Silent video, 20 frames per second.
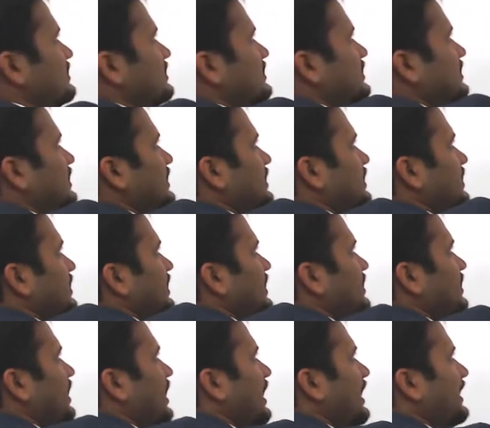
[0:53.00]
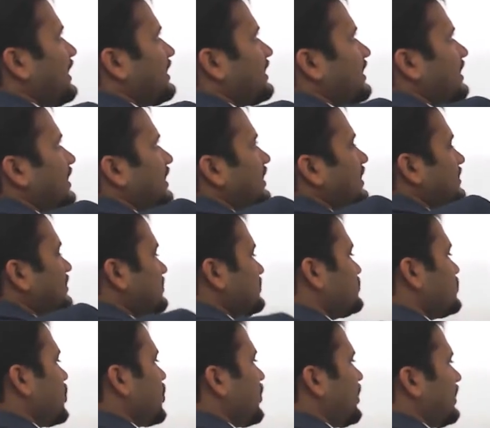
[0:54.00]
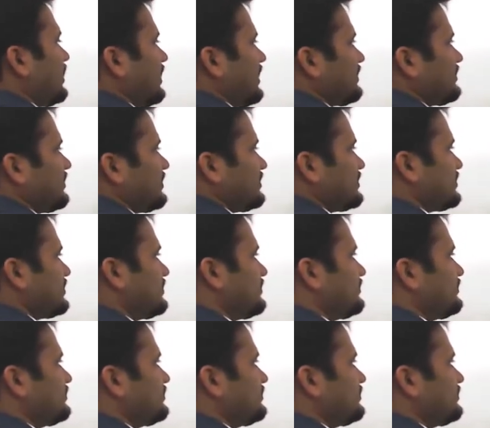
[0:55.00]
internet, I can draw it like this.